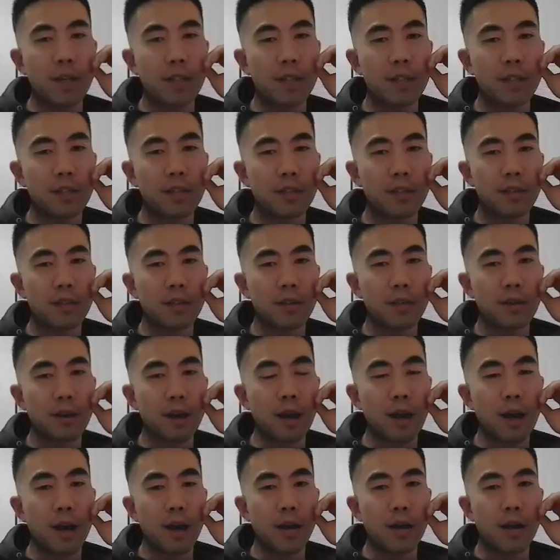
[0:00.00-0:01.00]
into
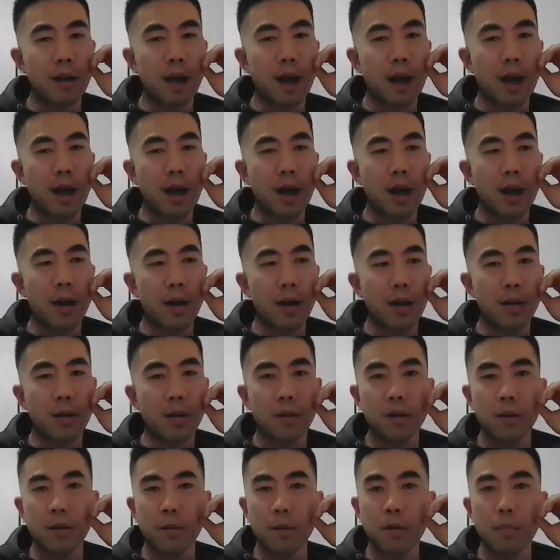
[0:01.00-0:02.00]
uh
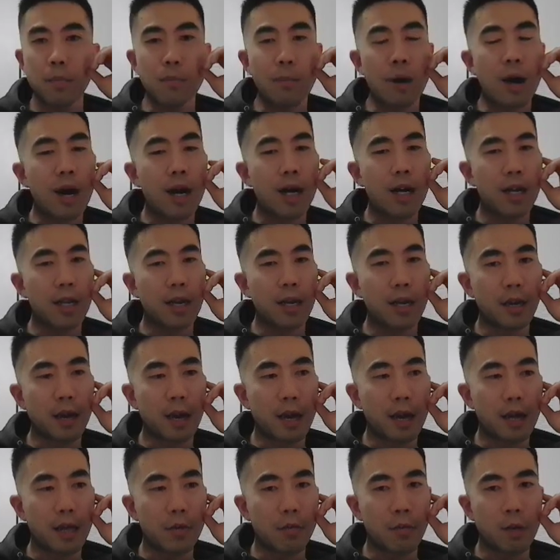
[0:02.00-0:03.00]
marketing
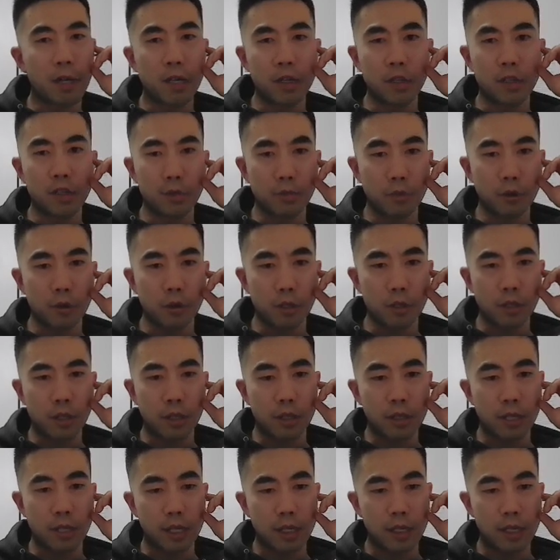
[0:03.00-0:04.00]
and redistribution.
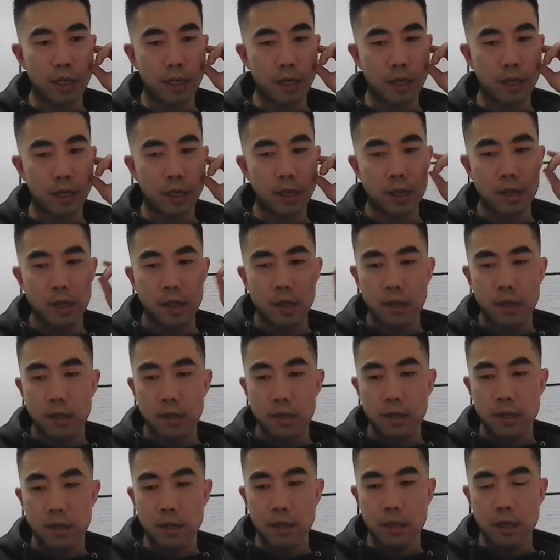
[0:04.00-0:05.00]
Essentially,
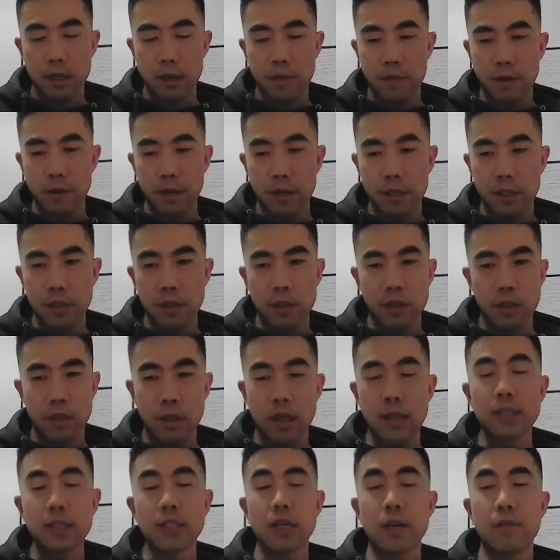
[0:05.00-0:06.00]

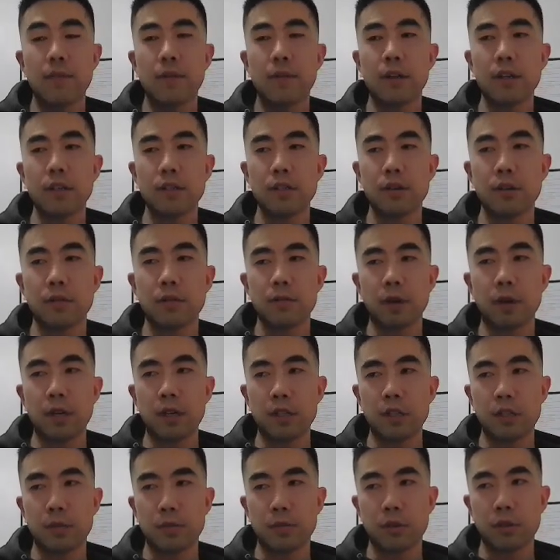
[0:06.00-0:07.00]
his definition of
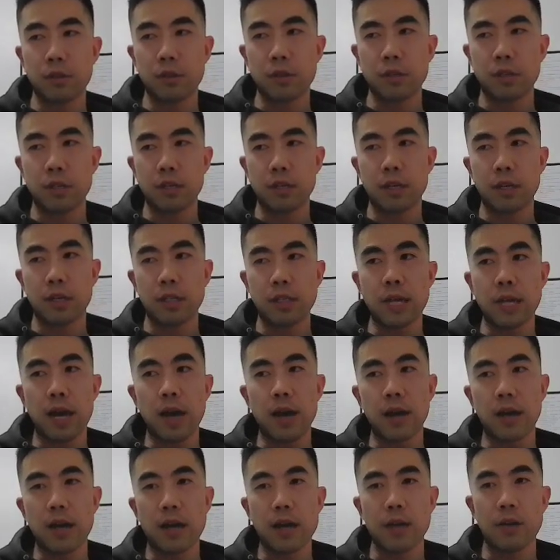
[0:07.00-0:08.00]
redistribution is
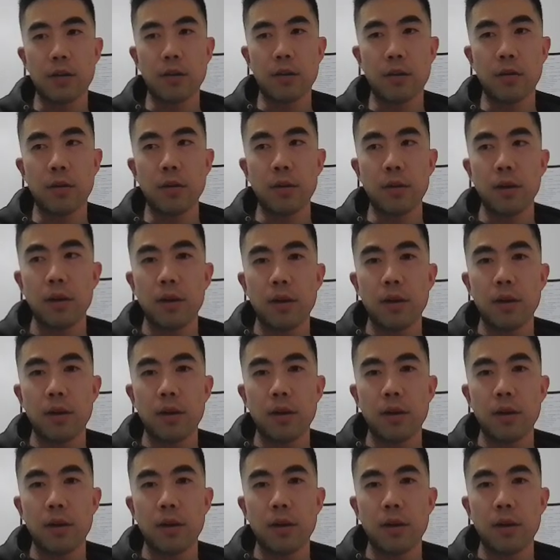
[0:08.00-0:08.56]
how can you